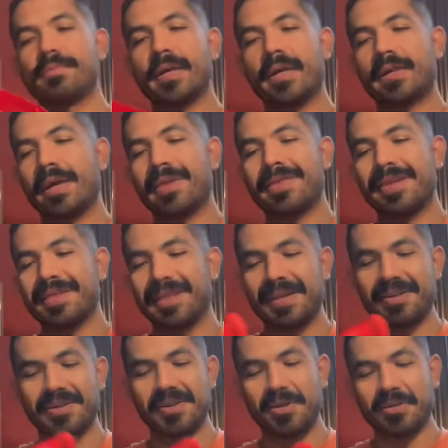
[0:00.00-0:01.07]
I think
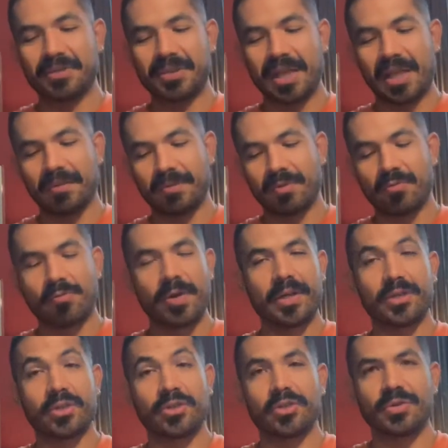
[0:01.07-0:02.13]
that Salomon
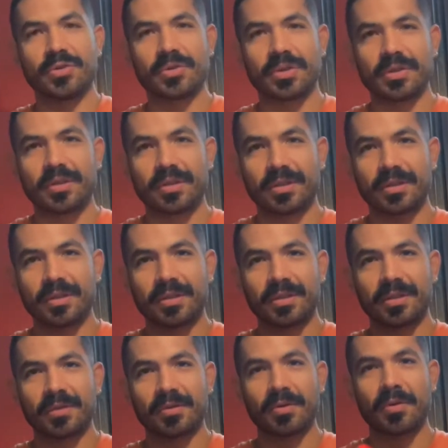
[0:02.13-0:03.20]
red shoes
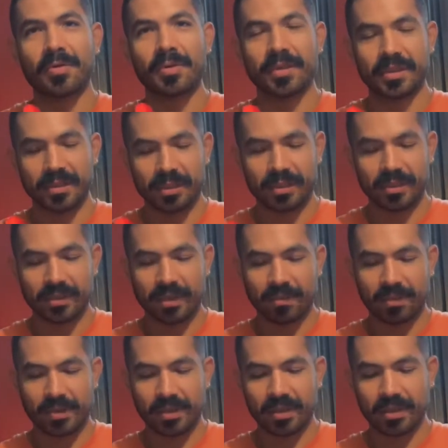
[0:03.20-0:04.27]
are always
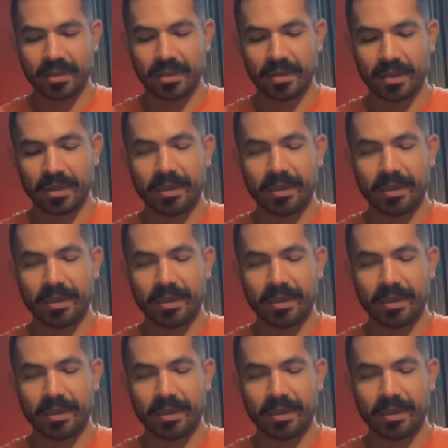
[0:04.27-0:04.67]
something